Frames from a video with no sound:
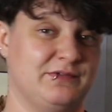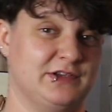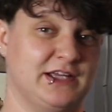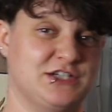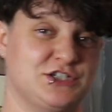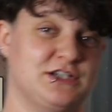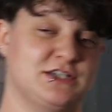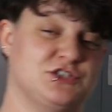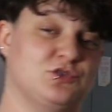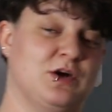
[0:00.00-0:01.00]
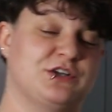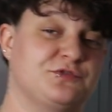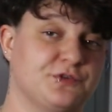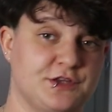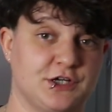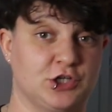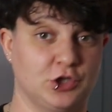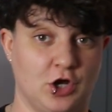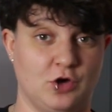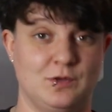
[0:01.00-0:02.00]
ovulation is you watch for the
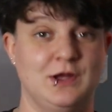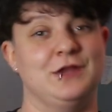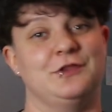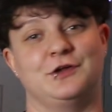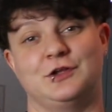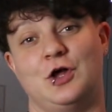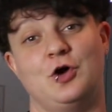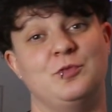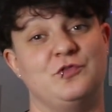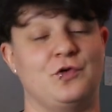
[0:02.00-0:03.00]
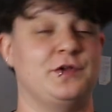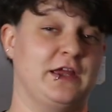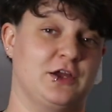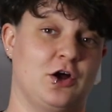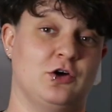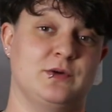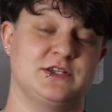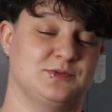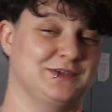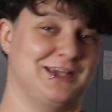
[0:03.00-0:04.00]
glow. The glow before they go
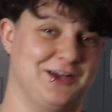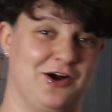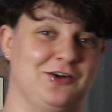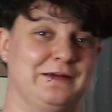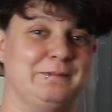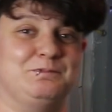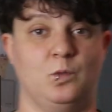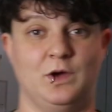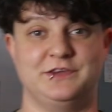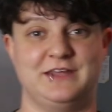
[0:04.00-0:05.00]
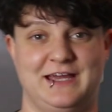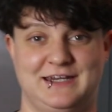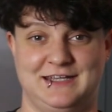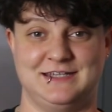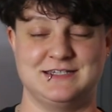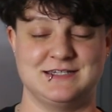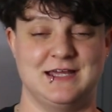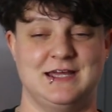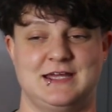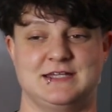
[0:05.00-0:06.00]
is what they call it. What that is
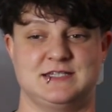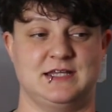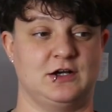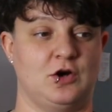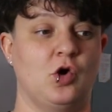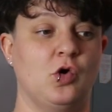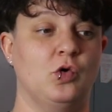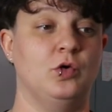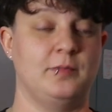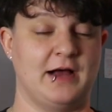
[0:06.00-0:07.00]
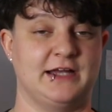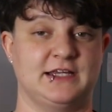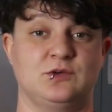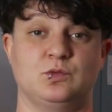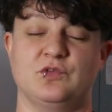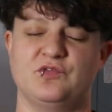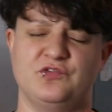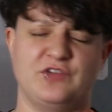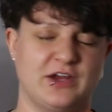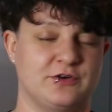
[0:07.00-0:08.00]
their whole body will
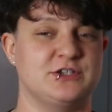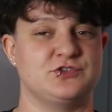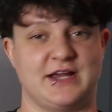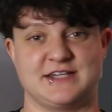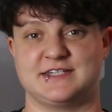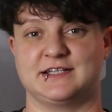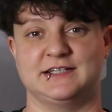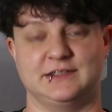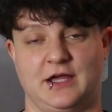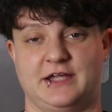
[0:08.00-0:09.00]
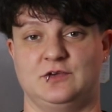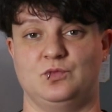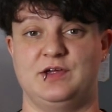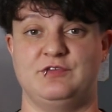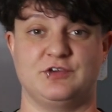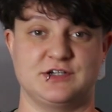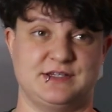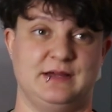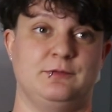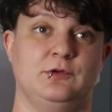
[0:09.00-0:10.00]
very drastically lighten. We, for
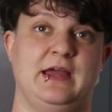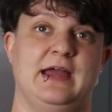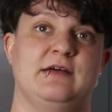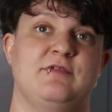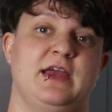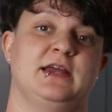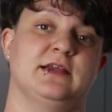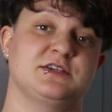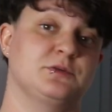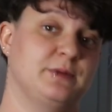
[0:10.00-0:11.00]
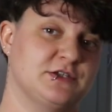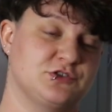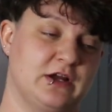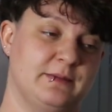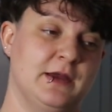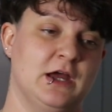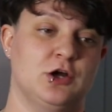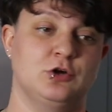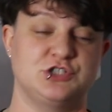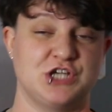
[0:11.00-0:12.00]
example, have a lesser pinstripe
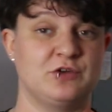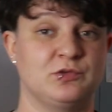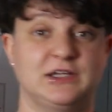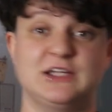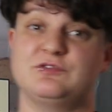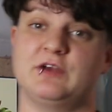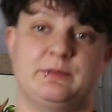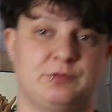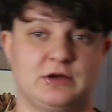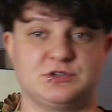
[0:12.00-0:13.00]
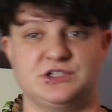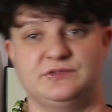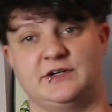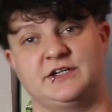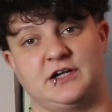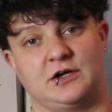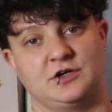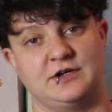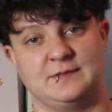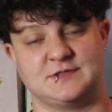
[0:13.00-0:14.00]
who generally is very brown. She's very dark.
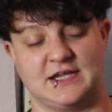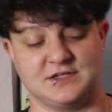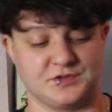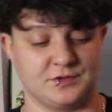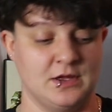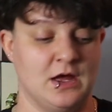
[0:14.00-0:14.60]
Her name is Hazel.